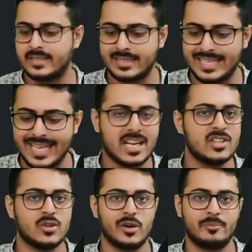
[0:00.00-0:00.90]
Take a
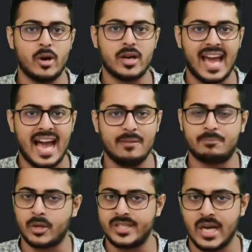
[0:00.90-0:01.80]
notebook and
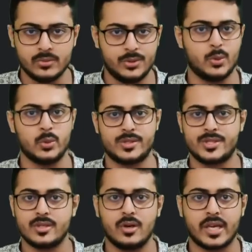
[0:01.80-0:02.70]
put down
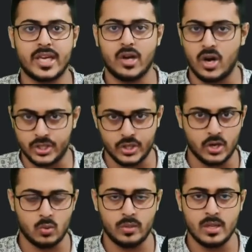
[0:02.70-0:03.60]
notes, okay, on your
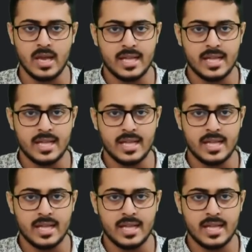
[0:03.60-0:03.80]
own.